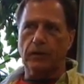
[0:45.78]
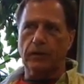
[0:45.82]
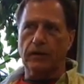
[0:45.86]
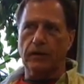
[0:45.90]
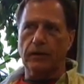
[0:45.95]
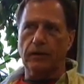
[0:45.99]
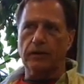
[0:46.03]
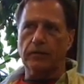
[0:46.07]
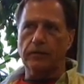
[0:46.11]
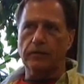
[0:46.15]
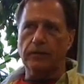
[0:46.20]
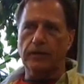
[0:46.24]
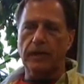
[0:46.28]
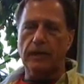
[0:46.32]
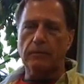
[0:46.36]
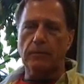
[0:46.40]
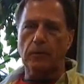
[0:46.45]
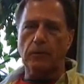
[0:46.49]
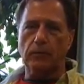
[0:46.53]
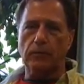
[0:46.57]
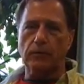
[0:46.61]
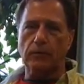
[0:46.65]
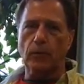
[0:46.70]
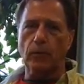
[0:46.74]
understand
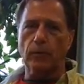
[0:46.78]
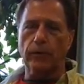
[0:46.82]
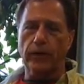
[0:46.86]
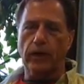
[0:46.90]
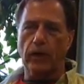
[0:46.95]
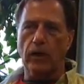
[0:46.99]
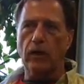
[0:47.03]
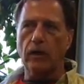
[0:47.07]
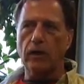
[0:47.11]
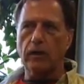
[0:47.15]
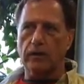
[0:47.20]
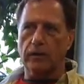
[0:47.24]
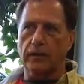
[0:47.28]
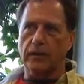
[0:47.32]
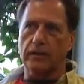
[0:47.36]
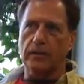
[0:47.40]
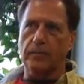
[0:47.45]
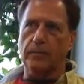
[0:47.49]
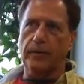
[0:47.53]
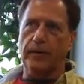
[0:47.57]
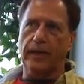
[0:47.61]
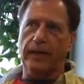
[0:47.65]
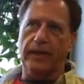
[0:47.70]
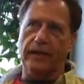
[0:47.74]
what was going on in the
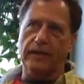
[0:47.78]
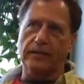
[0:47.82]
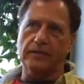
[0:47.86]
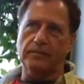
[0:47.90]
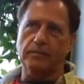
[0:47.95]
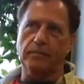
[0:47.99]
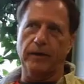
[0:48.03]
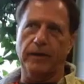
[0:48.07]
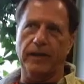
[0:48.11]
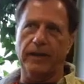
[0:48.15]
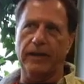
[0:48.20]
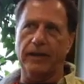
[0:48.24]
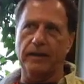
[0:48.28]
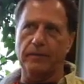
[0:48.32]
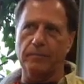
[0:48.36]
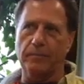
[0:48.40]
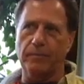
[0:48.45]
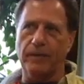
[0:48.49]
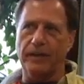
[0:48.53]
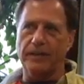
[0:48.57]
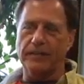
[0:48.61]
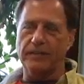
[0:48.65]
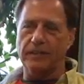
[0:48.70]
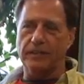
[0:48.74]
past by
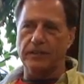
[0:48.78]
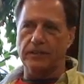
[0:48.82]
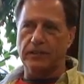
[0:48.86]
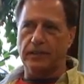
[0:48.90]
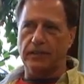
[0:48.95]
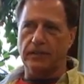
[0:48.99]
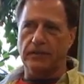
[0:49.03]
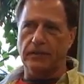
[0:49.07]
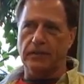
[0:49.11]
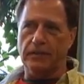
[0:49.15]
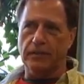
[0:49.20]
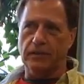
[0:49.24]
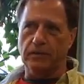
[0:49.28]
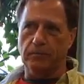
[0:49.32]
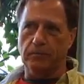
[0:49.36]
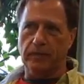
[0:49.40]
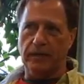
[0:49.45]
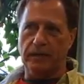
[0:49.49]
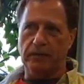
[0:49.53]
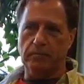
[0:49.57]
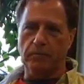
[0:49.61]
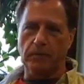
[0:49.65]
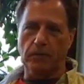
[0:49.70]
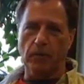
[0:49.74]
essentially, be
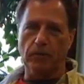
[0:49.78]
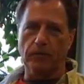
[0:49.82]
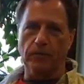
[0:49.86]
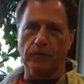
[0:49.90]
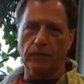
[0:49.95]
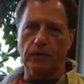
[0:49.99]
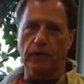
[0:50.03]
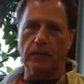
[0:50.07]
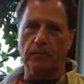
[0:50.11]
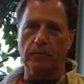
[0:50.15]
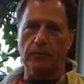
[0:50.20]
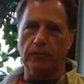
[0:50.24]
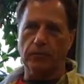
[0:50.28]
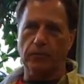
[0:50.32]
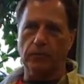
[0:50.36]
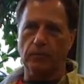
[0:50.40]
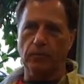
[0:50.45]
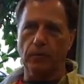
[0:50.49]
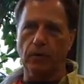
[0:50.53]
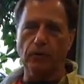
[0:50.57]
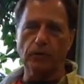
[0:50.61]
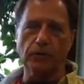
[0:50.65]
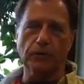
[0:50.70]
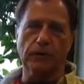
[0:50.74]
overcome with their
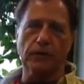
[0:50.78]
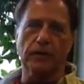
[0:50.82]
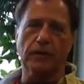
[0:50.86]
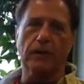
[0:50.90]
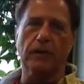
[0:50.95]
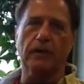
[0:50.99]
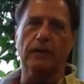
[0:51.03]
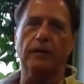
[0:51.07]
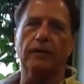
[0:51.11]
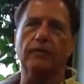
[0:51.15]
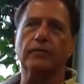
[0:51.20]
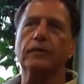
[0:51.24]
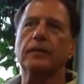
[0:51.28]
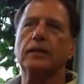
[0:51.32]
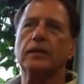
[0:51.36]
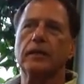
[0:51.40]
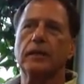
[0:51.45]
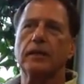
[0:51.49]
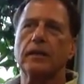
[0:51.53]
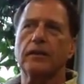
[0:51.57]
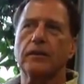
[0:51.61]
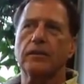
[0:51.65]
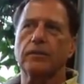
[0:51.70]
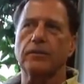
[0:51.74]
emotion of,
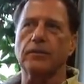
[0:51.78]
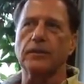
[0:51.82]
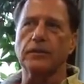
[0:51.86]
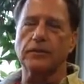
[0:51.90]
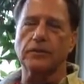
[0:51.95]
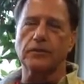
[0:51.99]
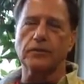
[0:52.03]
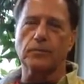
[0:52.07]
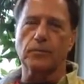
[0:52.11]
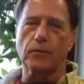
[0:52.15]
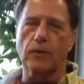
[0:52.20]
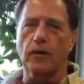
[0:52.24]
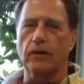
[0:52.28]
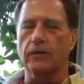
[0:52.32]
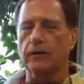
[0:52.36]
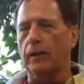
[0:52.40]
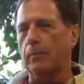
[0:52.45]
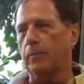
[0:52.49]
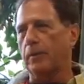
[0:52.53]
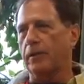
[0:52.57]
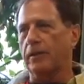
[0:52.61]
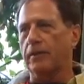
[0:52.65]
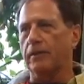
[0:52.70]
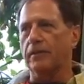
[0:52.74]
this is wrong. I
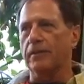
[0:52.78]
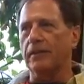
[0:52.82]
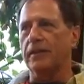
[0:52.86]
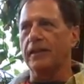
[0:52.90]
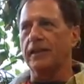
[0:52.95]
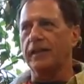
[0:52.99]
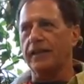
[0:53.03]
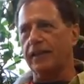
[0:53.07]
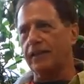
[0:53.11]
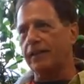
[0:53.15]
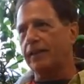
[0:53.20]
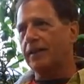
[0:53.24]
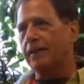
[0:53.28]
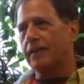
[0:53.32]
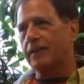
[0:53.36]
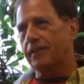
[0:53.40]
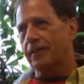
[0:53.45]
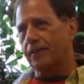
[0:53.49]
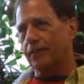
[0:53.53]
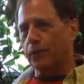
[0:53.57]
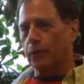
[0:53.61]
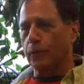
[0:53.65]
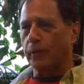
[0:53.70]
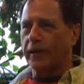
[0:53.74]
mean,
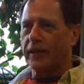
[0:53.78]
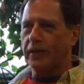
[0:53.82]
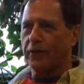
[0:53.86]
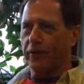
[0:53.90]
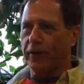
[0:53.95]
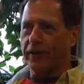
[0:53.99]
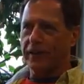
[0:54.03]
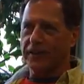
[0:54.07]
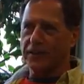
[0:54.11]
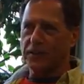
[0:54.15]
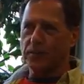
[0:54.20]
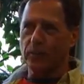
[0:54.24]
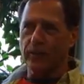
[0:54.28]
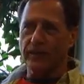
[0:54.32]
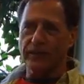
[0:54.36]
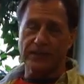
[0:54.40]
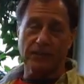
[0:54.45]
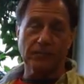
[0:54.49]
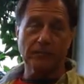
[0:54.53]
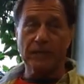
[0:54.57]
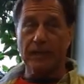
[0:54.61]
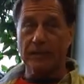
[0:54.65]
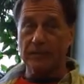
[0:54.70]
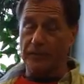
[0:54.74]
the three greatest words,
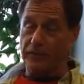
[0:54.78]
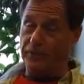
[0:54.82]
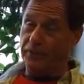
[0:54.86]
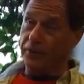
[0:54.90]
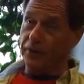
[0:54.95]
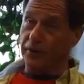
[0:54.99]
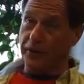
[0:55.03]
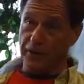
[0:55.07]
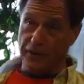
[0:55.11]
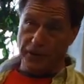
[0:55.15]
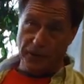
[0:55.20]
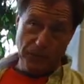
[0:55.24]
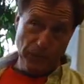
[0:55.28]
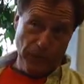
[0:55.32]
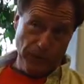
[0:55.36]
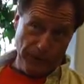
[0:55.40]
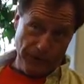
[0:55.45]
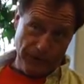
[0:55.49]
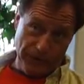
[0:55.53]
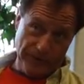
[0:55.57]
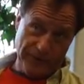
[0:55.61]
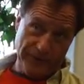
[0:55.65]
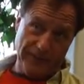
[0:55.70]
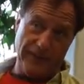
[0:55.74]
sometimes they're very good
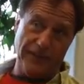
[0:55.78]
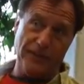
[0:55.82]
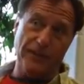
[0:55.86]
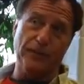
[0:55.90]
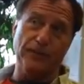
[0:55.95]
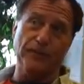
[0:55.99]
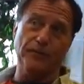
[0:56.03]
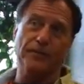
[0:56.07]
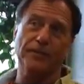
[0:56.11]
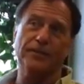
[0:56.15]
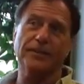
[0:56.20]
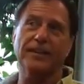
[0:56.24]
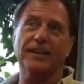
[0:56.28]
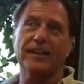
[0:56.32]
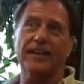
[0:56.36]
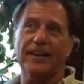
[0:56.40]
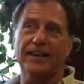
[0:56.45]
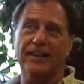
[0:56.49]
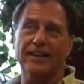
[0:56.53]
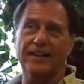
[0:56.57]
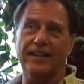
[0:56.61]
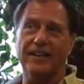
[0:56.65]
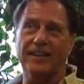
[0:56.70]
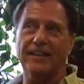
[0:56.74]
words to use
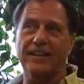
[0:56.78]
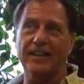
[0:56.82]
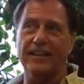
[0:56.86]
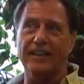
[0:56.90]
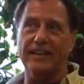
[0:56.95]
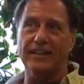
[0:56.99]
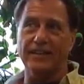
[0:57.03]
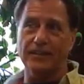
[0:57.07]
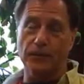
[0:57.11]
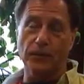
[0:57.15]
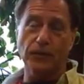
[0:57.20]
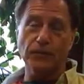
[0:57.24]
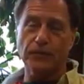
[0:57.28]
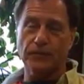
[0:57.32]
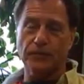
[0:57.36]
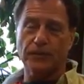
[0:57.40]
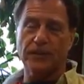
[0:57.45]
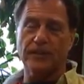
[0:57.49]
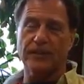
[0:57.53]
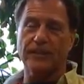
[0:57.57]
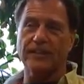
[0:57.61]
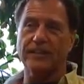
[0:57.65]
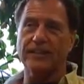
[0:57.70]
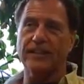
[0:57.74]
in a social
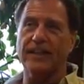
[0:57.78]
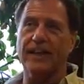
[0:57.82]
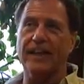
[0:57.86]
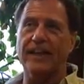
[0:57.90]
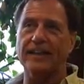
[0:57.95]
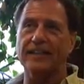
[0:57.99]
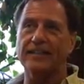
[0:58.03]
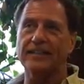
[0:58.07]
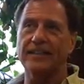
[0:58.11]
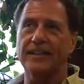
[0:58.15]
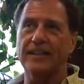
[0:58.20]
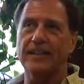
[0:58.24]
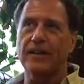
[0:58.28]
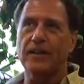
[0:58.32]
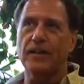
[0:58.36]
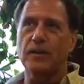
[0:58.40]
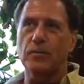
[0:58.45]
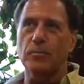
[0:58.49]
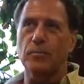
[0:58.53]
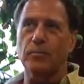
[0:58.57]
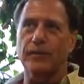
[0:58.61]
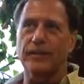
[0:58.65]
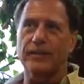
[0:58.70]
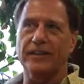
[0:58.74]
studies class,
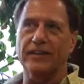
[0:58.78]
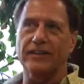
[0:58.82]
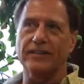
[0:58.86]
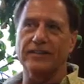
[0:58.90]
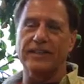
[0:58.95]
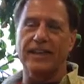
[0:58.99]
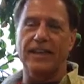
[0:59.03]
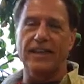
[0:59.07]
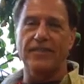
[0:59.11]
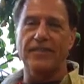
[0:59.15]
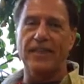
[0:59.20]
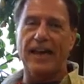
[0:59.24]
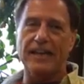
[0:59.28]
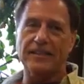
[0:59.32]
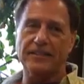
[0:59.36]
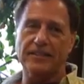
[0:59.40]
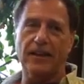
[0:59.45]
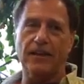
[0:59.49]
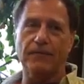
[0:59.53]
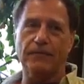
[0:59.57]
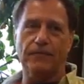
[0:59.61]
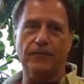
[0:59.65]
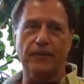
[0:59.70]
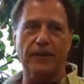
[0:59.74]
but they'll say, that's
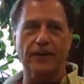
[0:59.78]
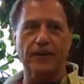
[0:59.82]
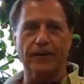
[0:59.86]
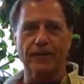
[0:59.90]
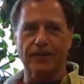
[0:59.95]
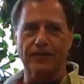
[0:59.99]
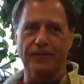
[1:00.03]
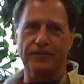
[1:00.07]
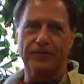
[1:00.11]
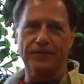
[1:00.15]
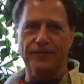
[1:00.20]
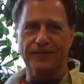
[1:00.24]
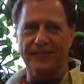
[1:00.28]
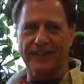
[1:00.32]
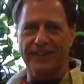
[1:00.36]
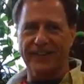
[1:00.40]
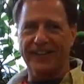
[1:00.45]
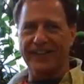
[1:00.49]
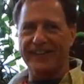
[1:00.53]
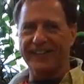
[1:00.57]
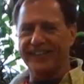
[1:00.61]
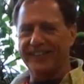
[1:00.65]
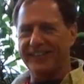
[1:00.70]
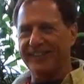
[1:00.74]
not fair,
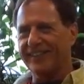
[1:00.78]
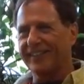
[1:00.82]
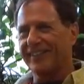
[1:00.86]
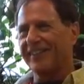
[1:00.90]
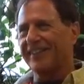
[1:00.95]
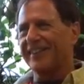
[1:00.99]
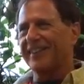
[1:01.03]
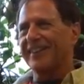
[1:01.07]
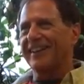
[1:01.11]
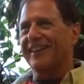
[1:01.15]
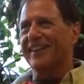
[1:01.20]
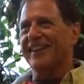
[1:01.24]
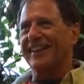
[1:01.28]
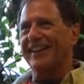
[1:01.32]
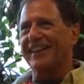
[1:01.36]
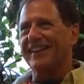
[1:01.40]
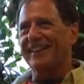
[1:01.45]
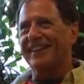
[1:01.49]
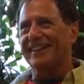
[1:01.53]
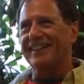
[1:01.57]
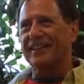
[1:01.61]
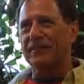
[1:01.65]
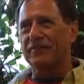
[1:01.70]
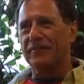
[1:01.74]
right?
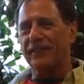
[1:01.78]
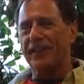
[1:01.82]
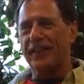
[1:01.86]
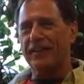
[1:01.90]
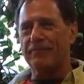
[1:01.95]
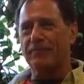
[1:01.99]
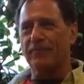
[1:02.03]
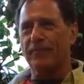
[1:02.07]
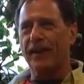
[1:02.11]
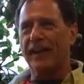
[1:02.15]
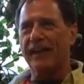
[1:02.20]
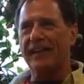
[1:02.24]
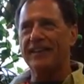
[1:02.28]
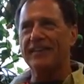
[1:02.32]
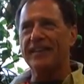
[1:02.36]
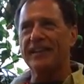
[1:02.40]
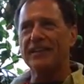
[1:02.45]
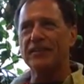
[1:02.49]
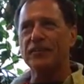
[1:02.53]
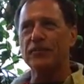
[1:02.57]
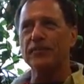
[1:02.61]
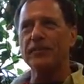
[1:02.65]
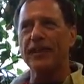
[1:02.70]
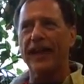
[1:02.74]
And they say, well, why did they
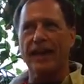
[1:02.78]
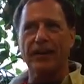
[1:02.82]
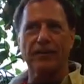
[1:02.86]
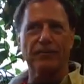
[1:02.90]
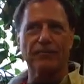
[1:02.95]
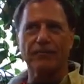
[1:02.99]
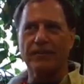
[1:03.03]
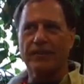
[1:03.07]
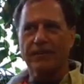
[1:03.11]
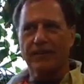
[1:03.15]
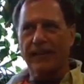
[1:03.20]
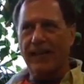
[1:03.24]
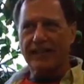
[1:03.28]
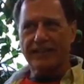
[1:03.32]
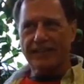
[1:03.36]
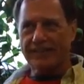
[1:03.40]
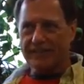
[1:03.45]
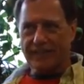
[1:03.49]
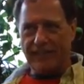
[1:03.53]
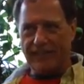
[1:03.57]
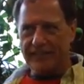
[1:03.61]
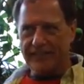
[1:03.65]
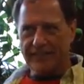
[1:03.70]
do that? That's